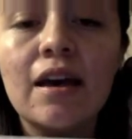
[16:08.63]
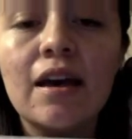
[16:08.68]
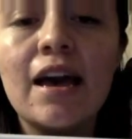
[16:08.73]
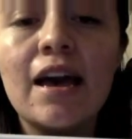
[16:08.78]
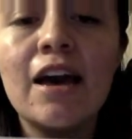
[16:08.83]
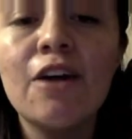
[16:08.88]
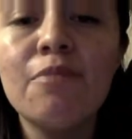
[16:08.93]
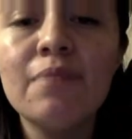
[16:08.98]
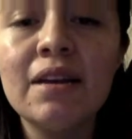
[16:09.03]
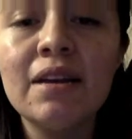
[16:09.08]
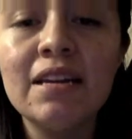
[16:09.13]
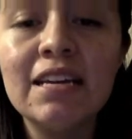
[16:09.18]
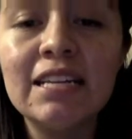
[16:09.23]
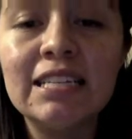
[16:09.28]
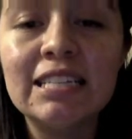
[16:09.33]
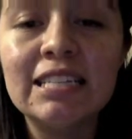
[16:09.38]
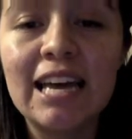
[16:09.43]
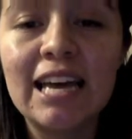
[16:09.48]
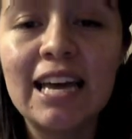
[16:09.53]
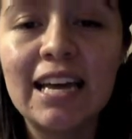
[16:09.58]
How many
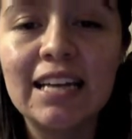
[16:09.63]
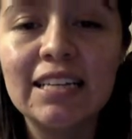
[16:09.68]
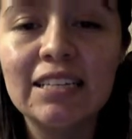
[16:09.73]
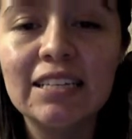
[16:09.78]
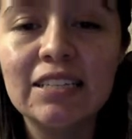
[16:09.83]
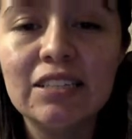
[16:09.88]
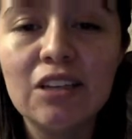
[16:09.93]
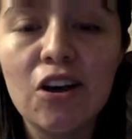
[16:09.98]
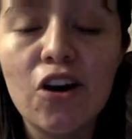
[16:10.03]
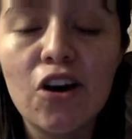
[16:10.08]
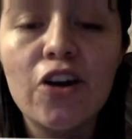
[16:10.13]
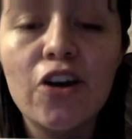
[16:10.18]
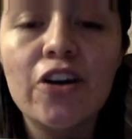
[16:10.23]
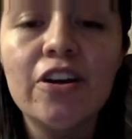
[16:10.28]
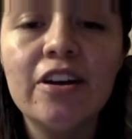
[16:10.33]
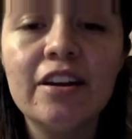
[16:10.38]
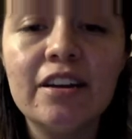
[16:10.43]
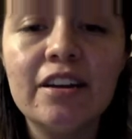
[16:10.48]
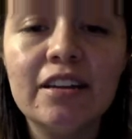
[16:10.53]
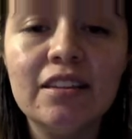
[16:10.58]
tens
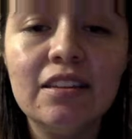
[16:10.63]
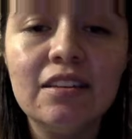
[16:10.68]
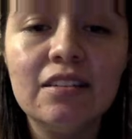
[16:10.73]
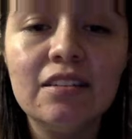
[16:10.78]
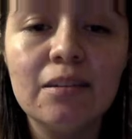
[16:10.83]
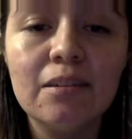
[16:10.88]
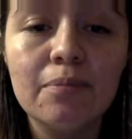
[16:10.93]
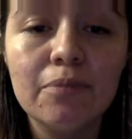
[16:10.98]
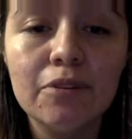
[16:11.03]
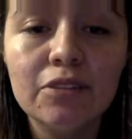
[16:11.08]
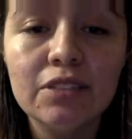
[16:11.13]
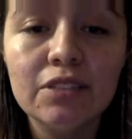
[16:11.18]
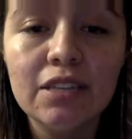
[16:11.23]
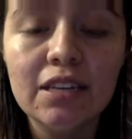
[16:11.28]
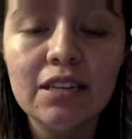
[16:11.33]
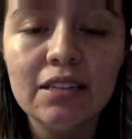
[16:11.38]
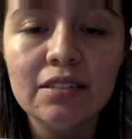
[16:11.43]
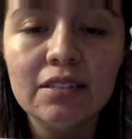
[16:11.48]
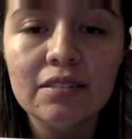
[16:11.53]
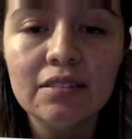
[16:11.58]
are in the number
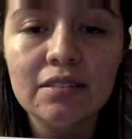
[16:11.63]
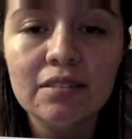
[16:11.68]
10?